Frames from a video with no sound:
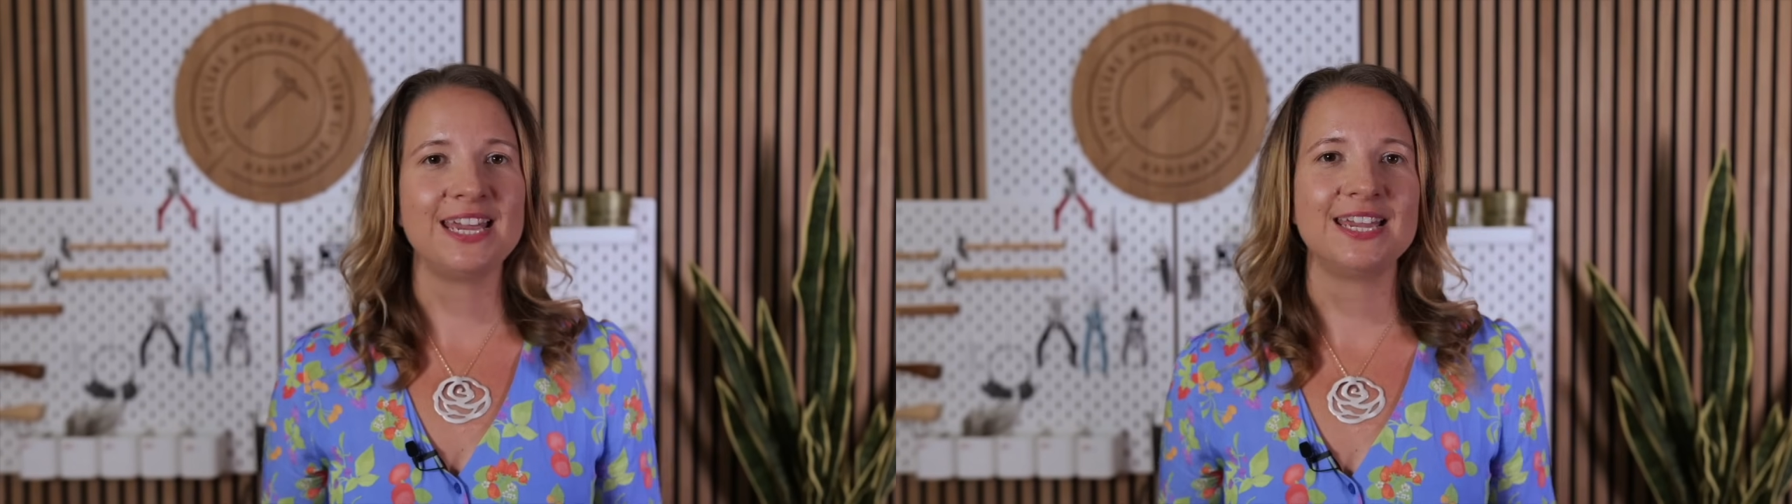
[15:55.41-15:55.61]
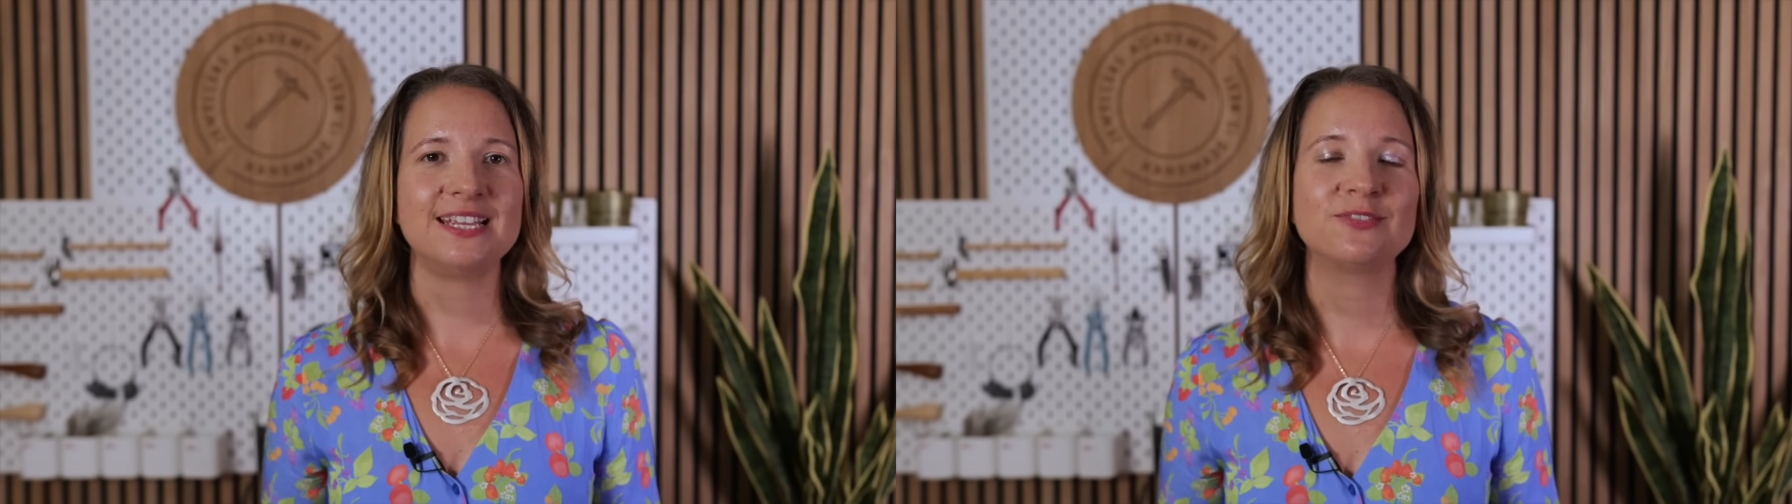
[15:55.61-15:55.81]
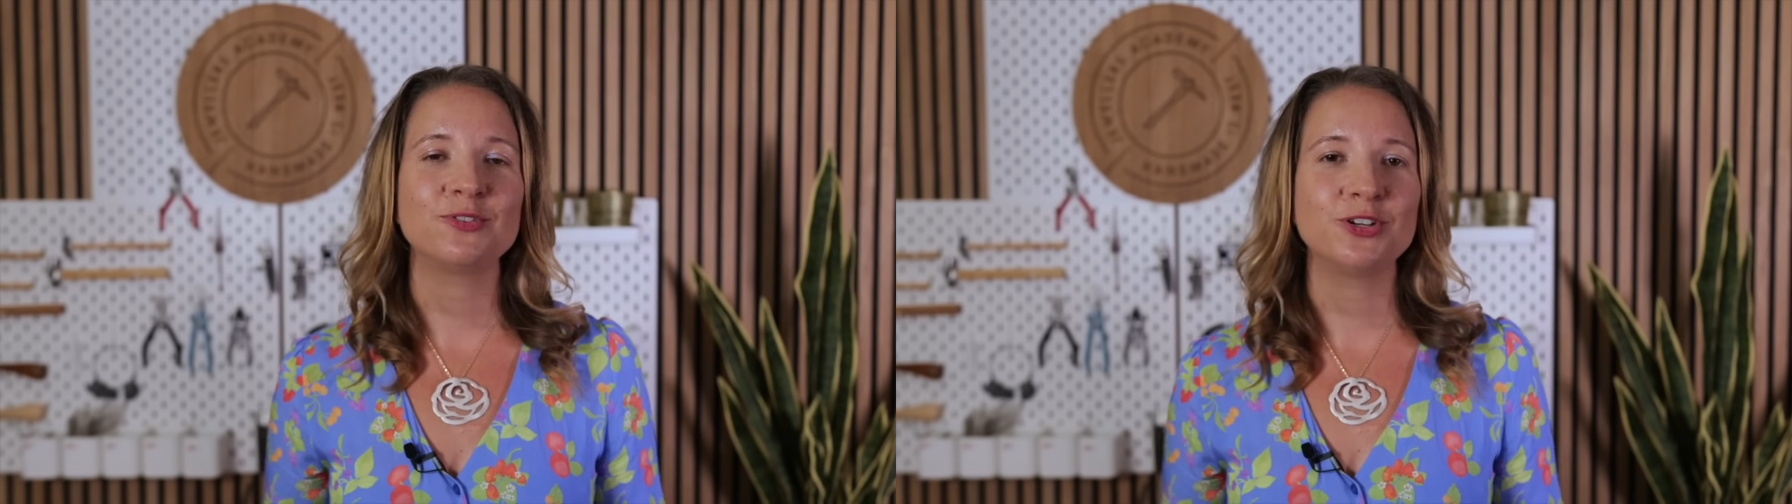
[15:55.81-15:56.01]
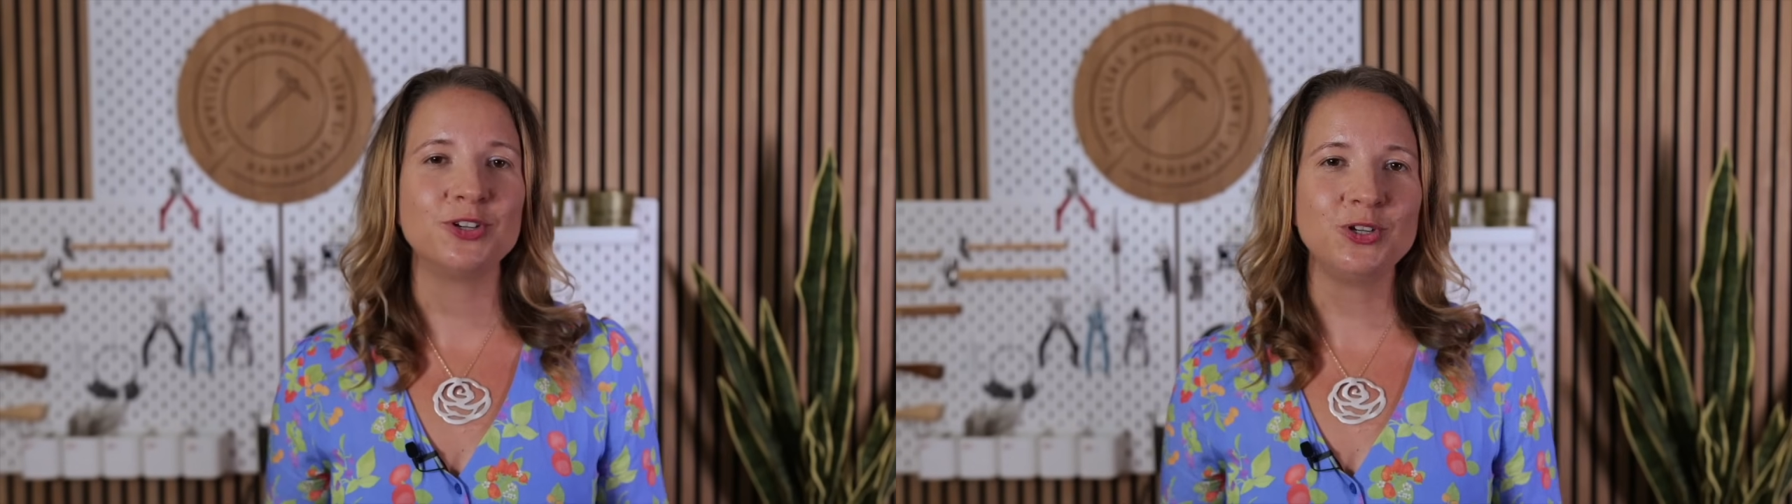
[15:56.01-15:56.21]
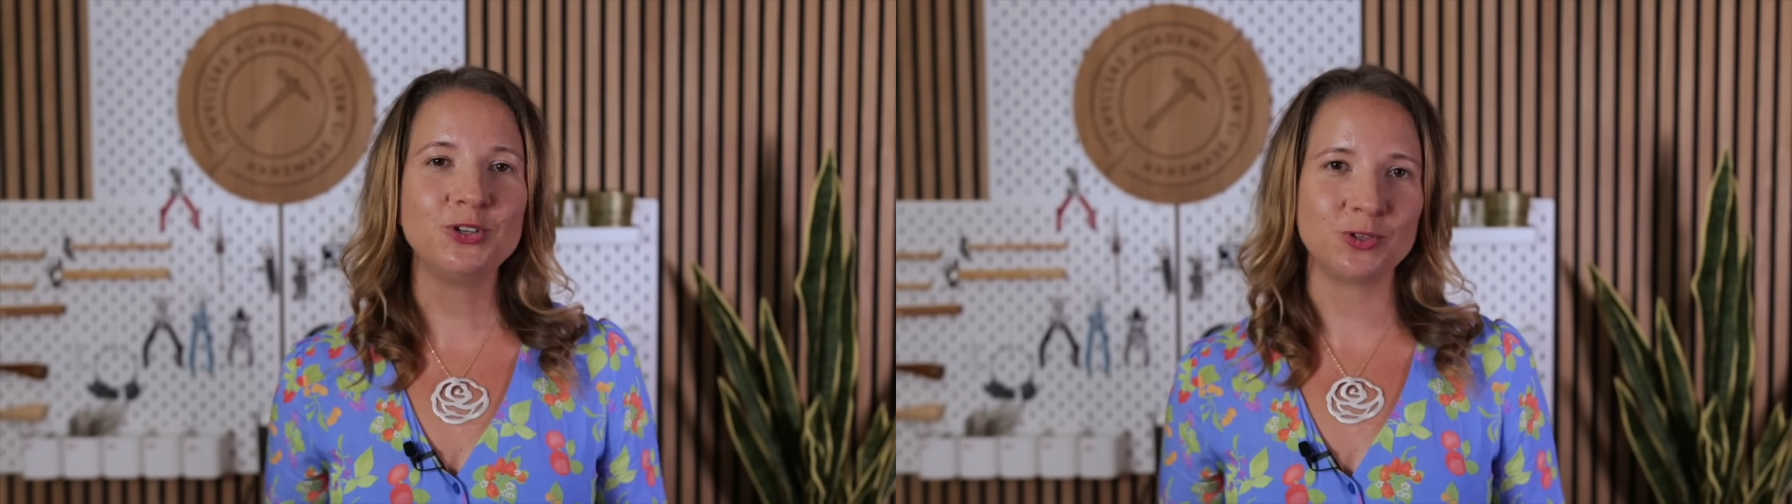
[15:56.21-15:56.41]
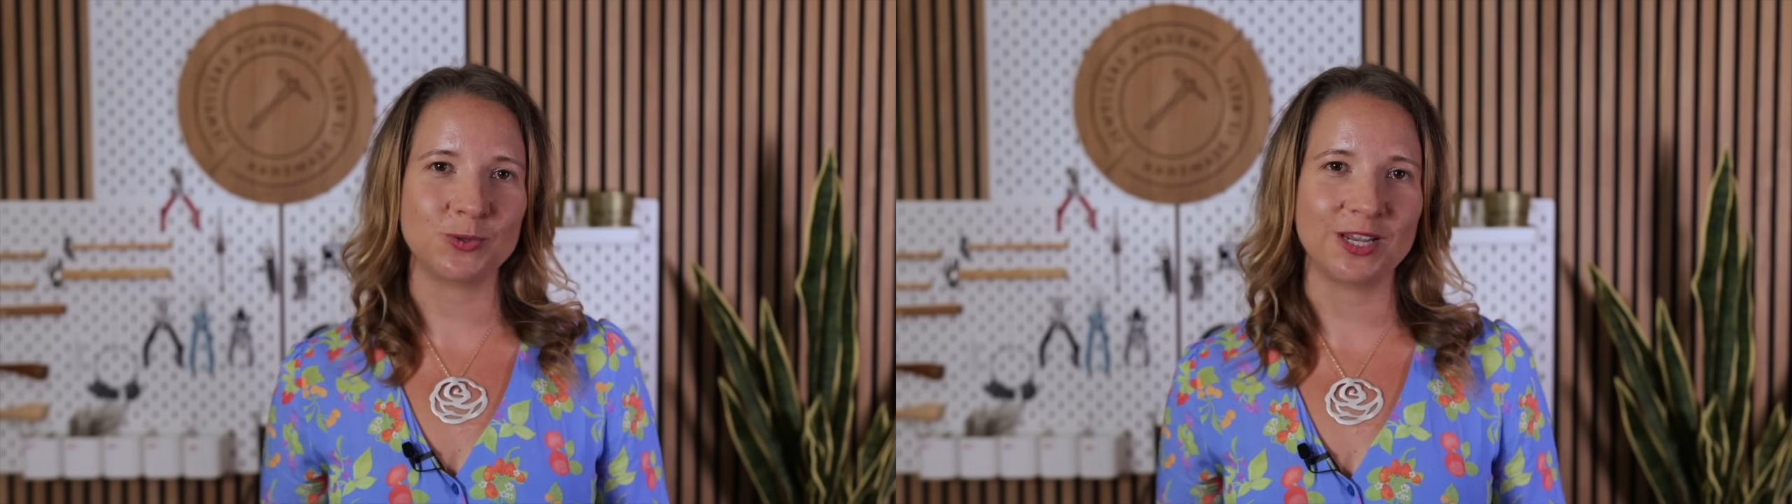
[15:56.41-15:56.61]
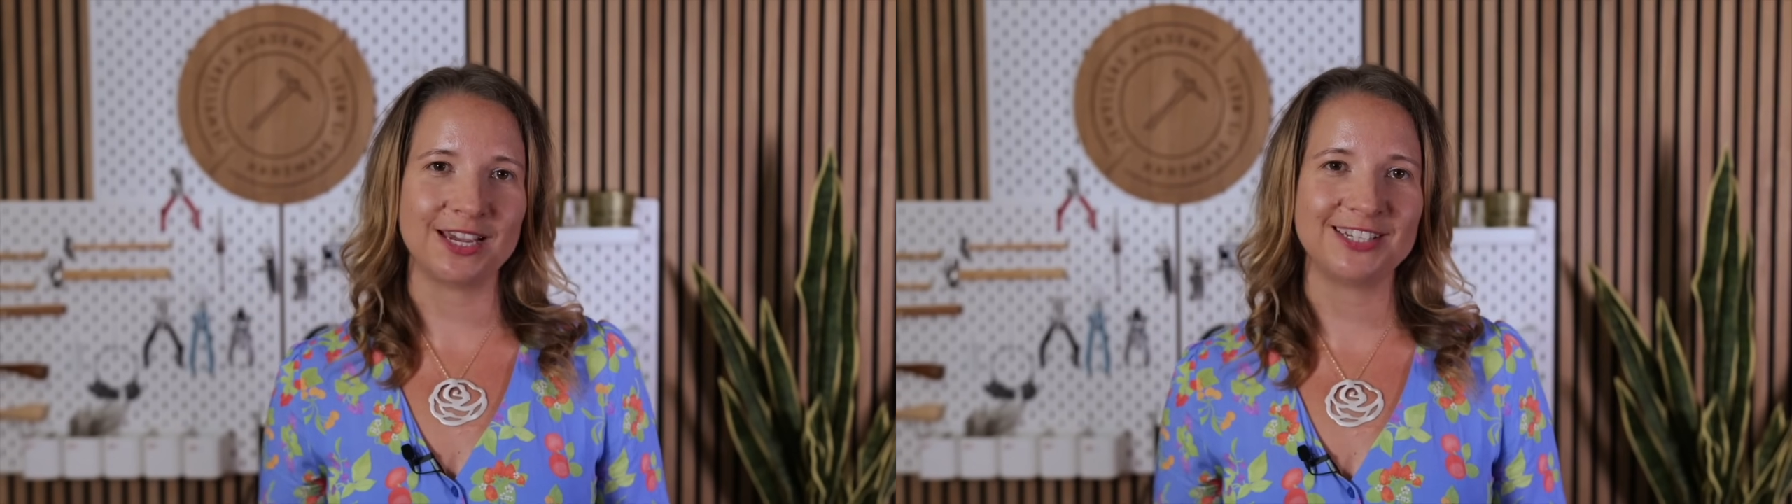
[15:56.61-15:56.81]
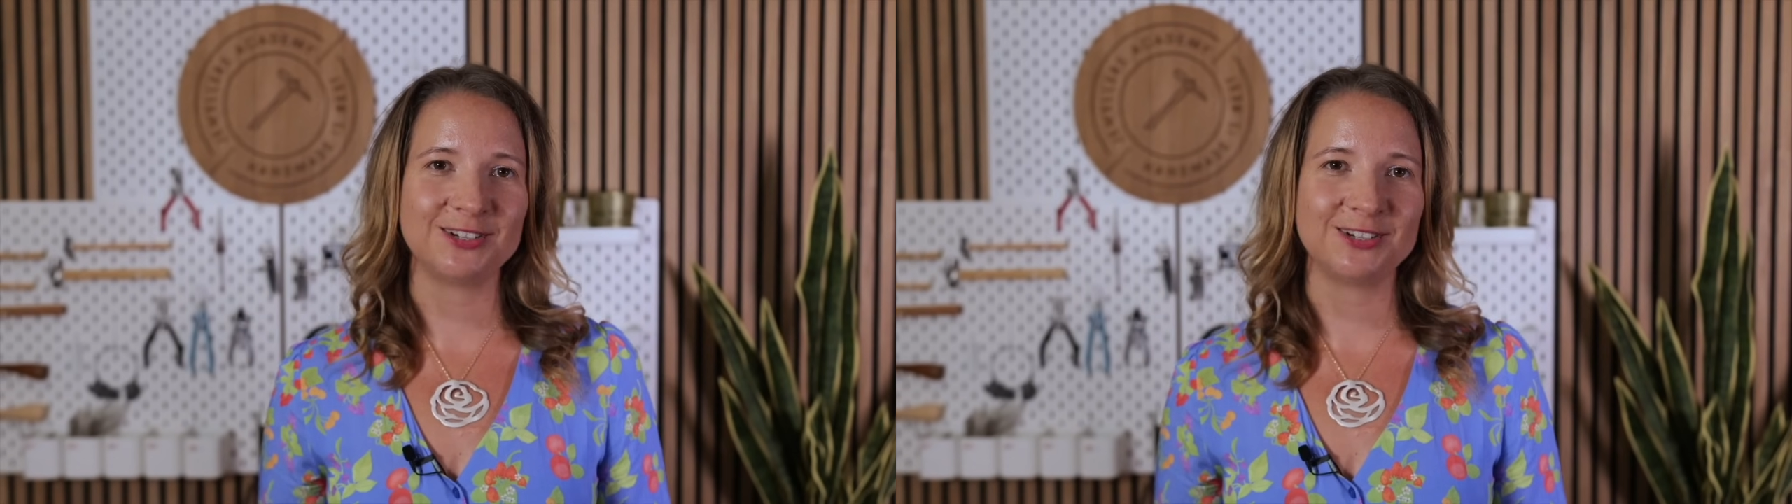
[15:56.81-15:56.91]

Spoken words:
years for a new jeweler